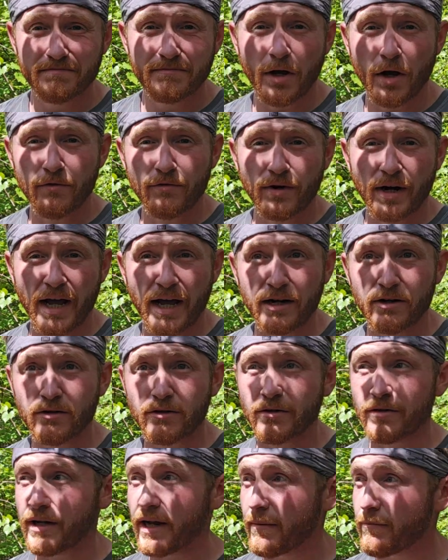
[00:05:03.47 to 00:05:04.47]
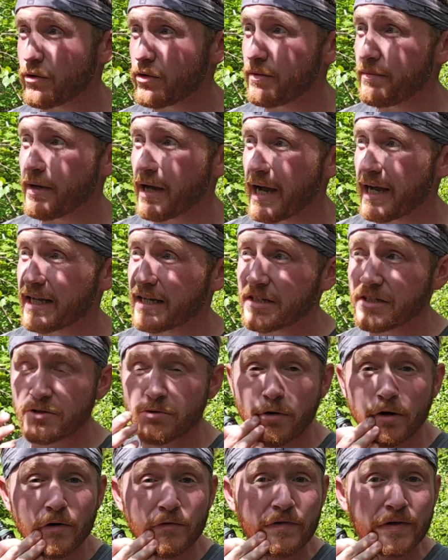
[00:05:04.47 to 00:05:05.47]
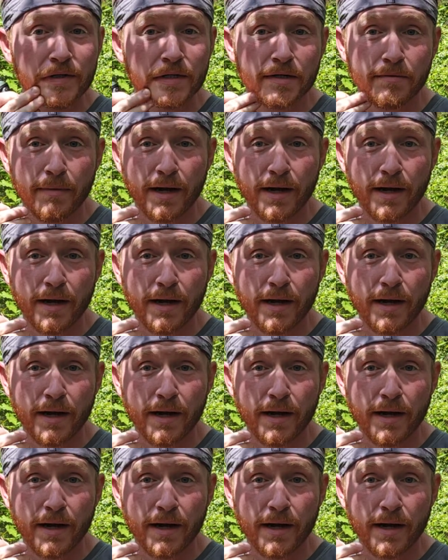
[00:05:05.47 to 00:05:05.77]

overnighter, and I'm going to be hiking 12-15